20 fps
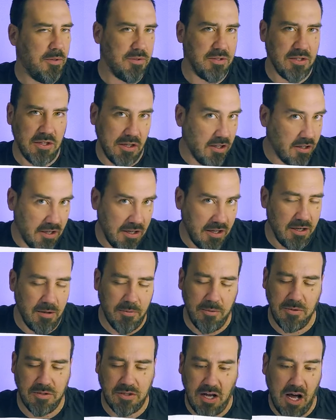was looking, nobody
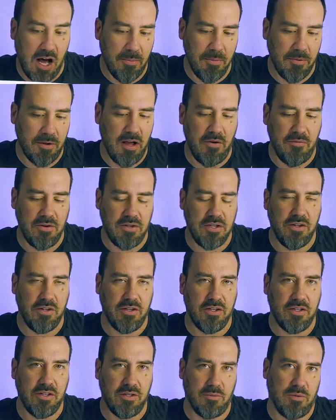was copying off each
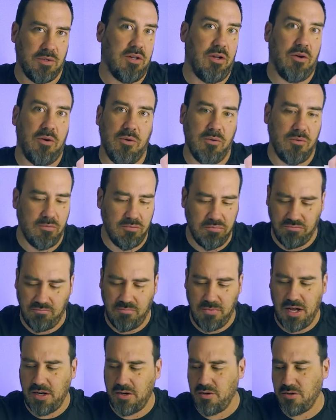other, there was no
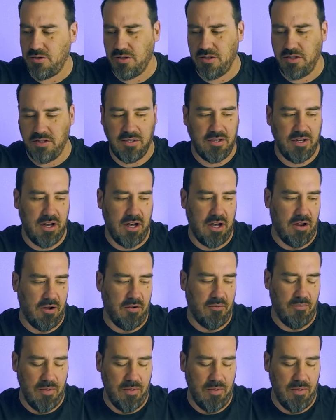extra, you know.